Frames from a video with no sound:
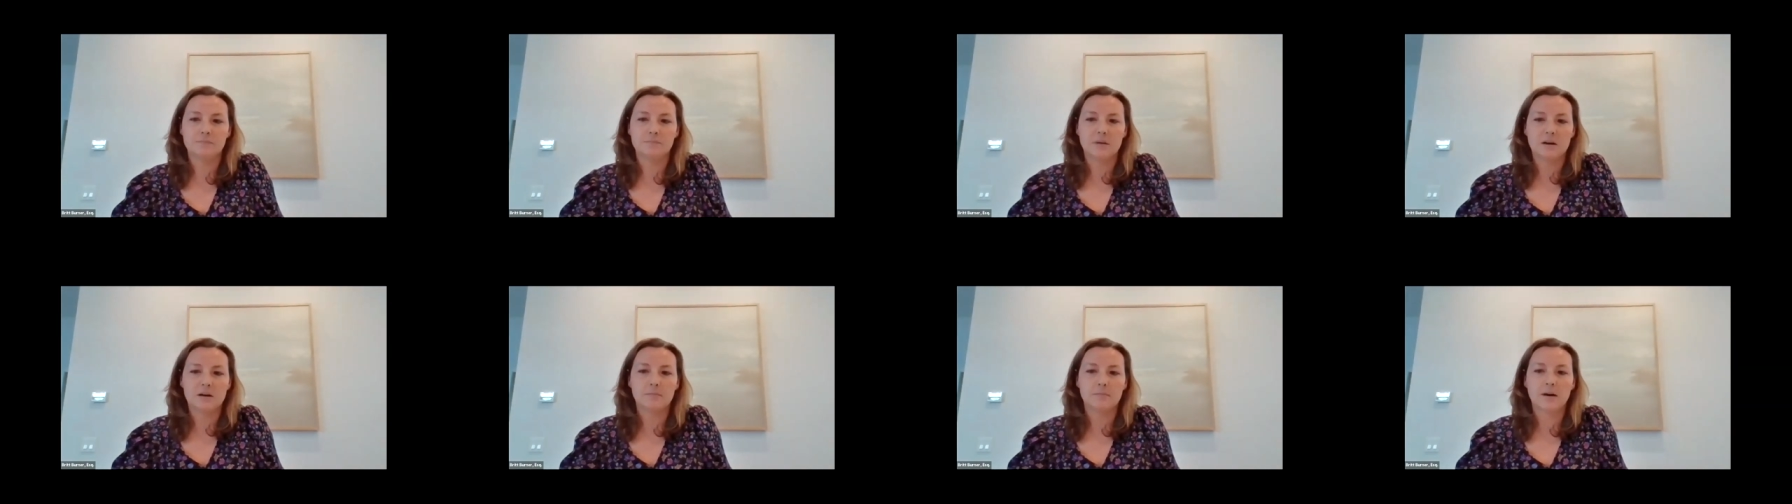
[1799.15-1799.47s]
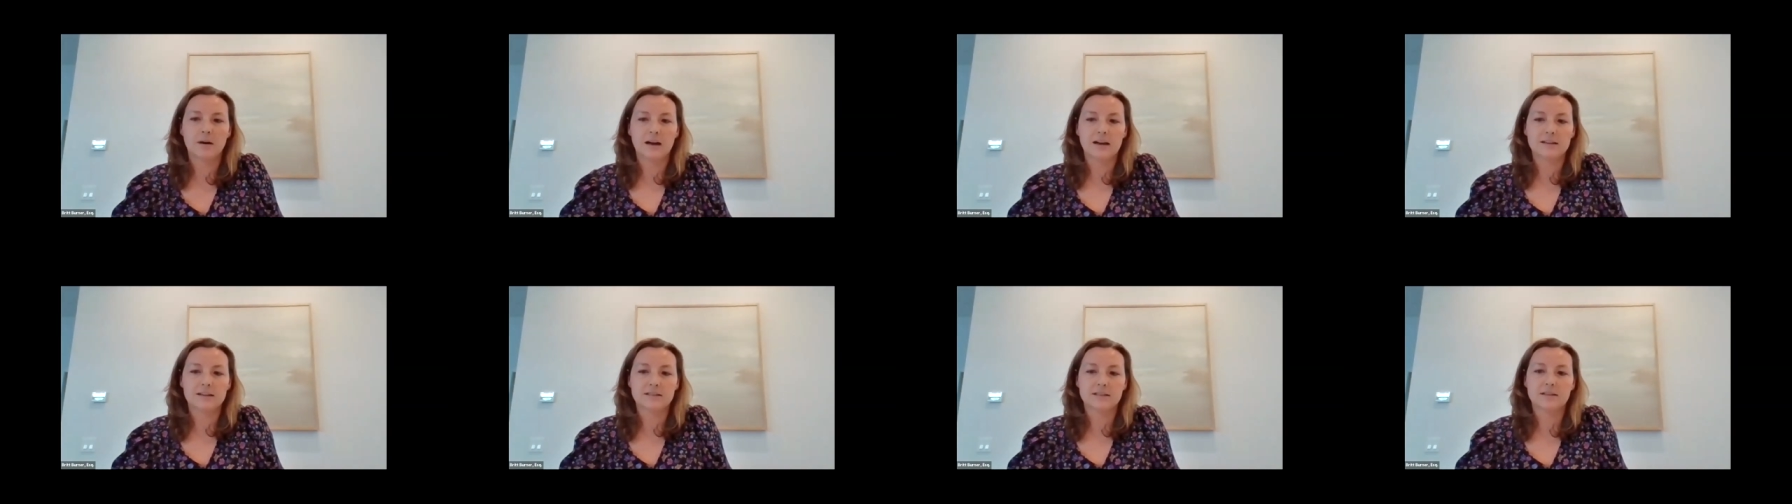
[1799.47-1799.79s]

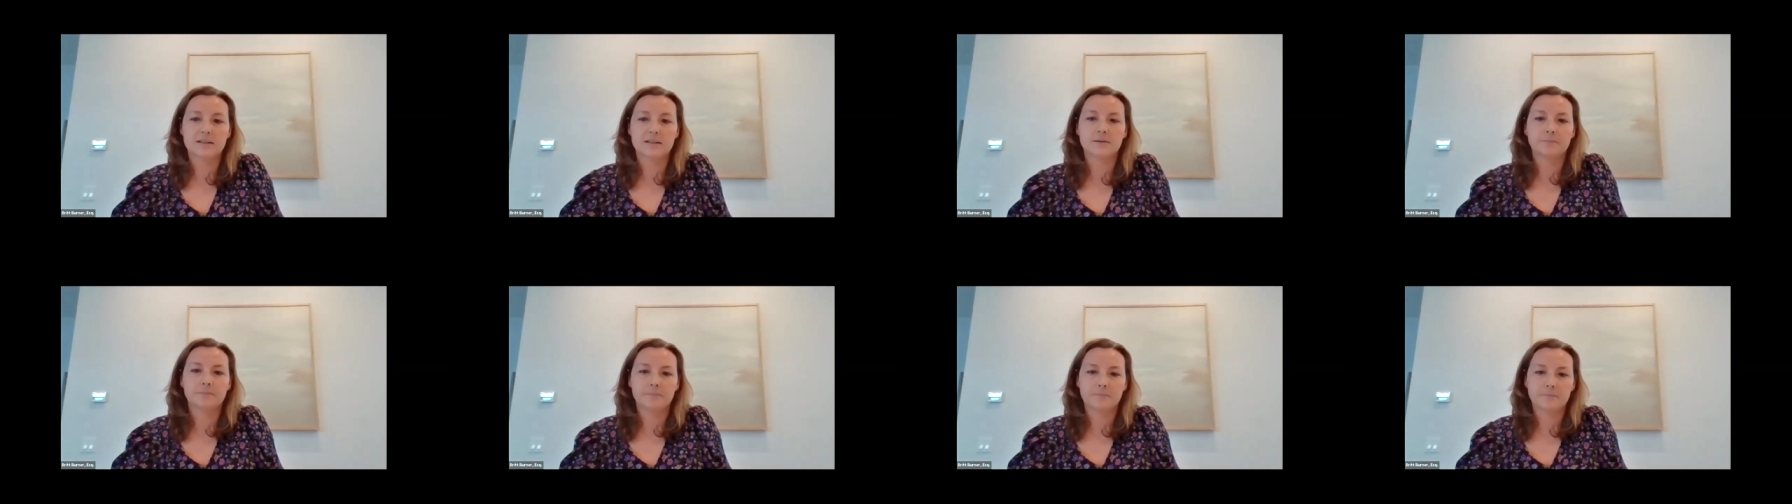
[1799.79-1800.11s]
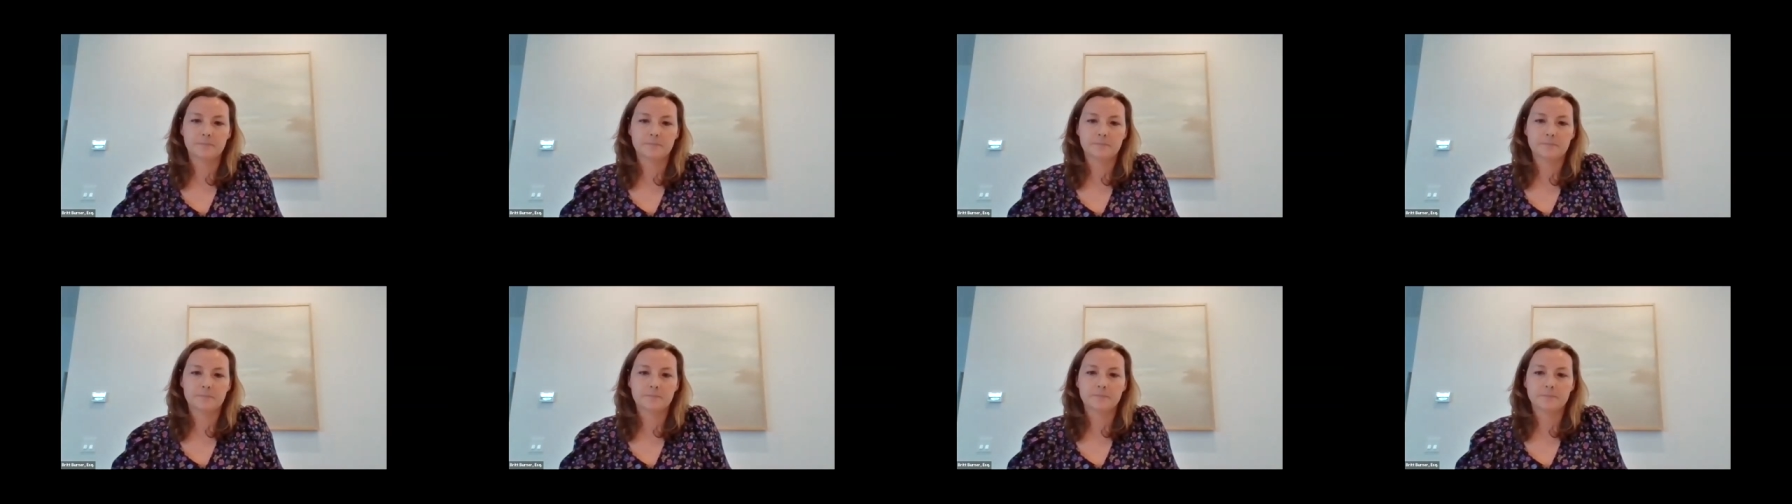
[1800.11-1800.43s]
minimized.
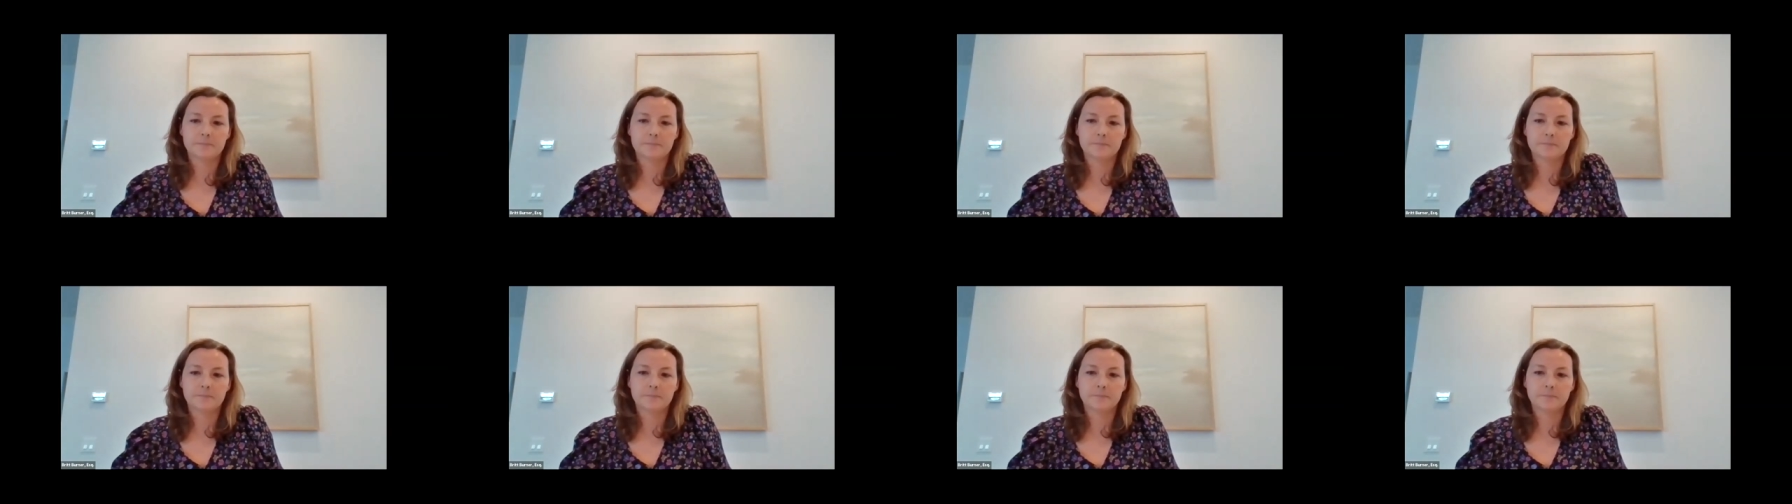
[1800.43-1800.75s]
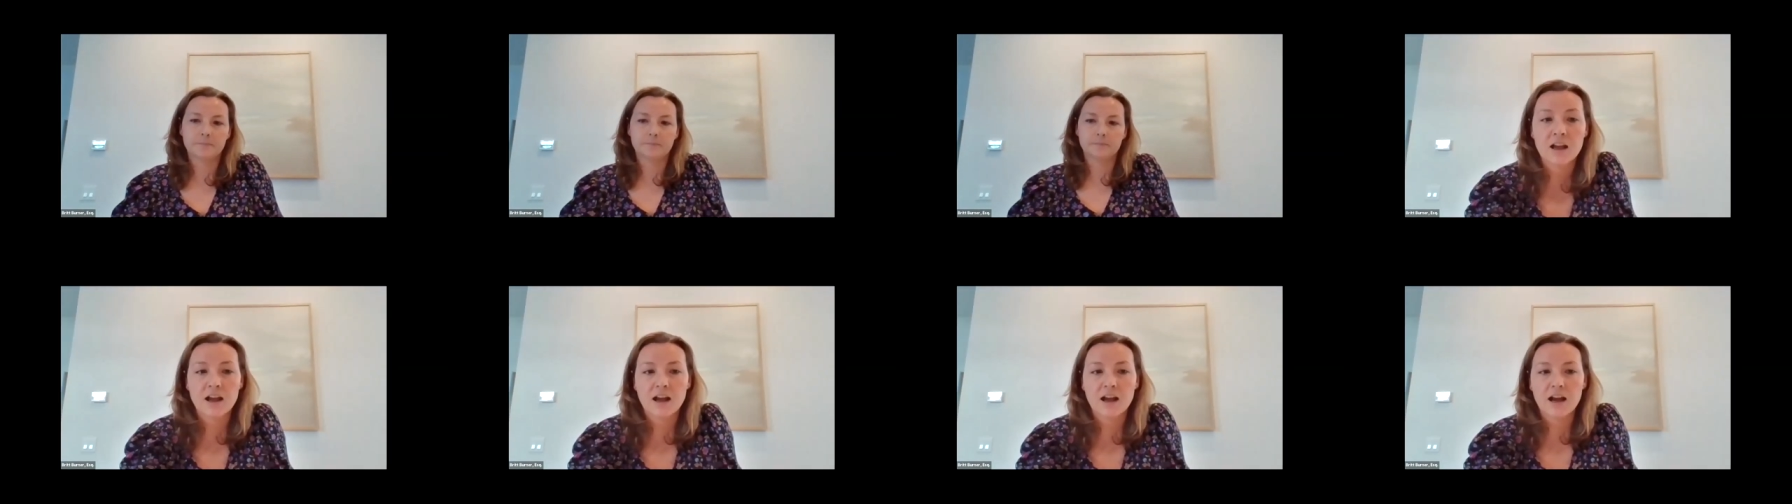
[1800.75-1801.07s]

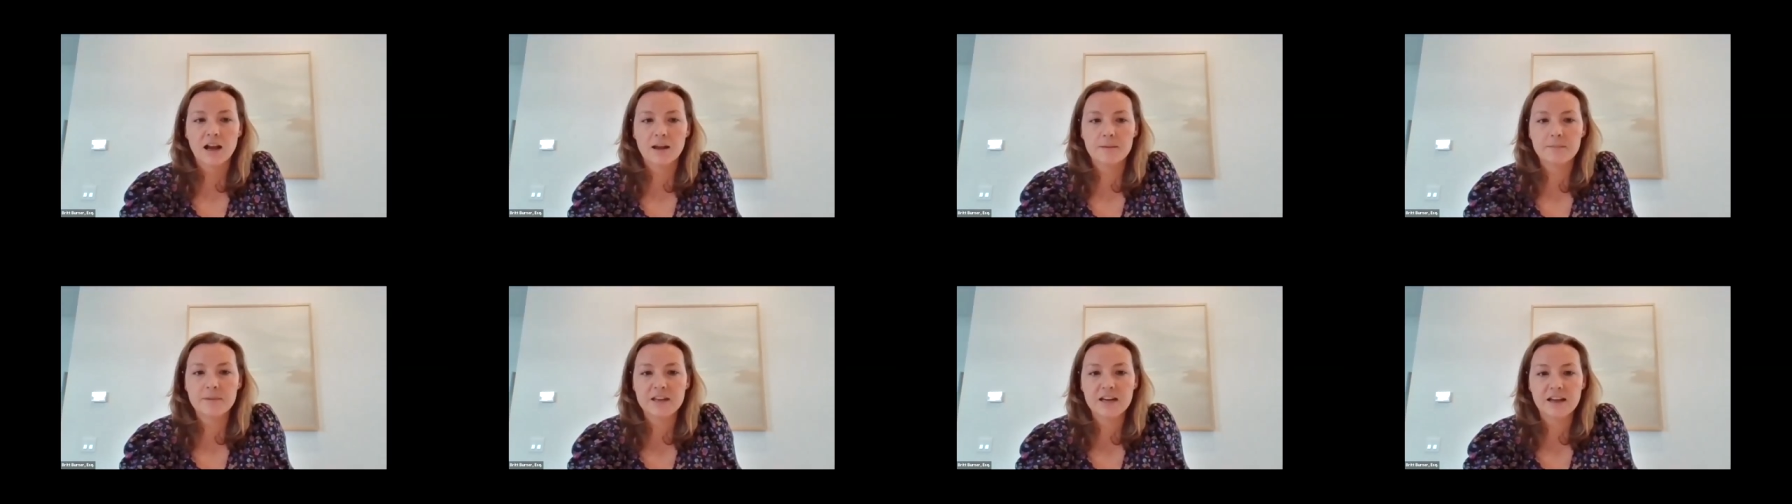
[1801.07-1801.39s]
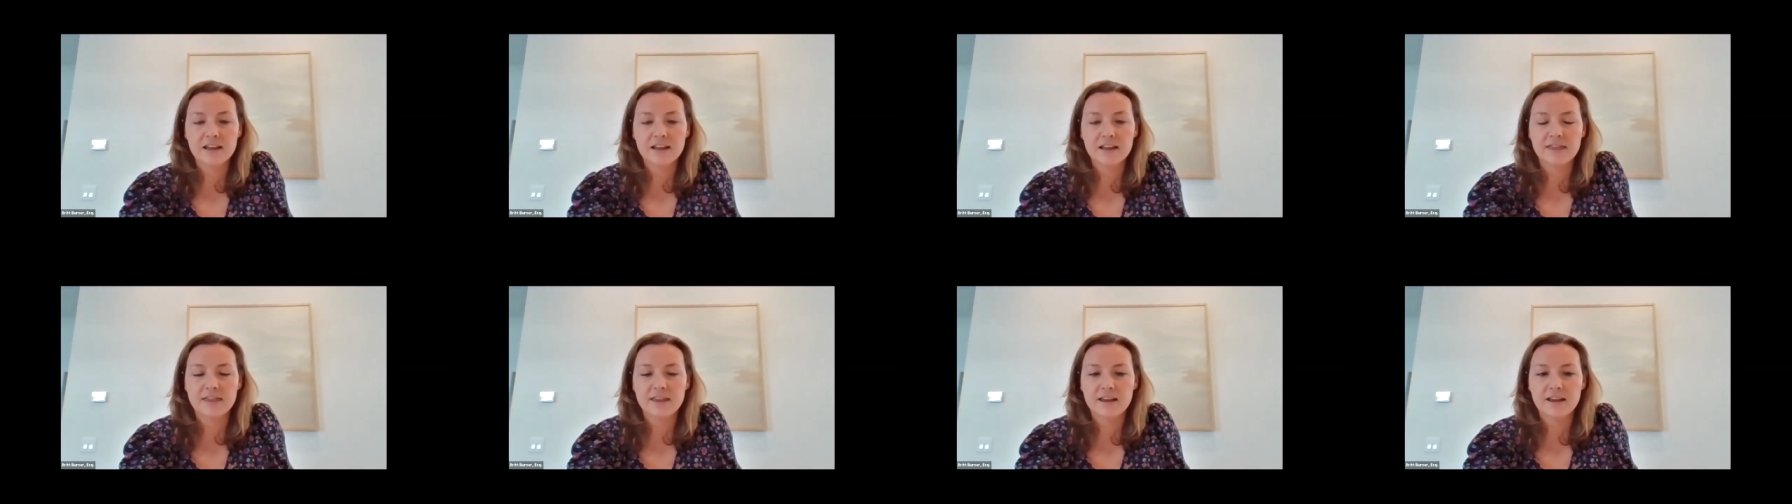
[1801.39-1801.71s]
I mean,
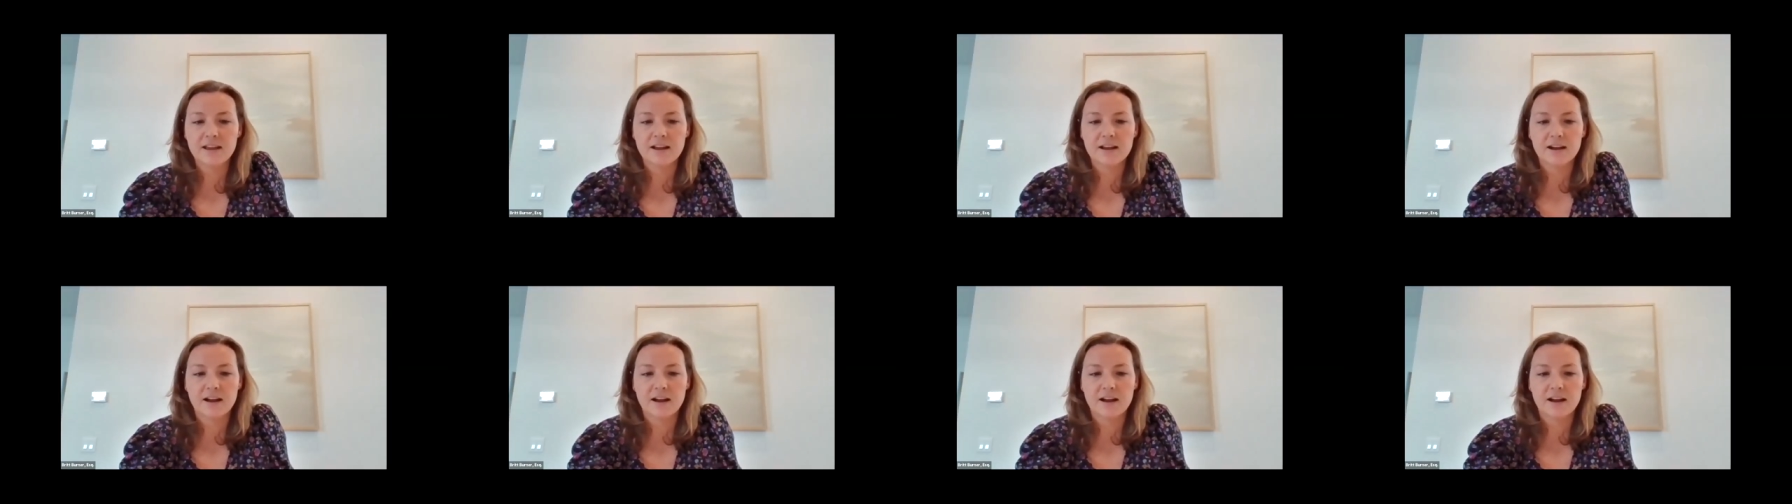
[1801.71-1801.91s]
I think,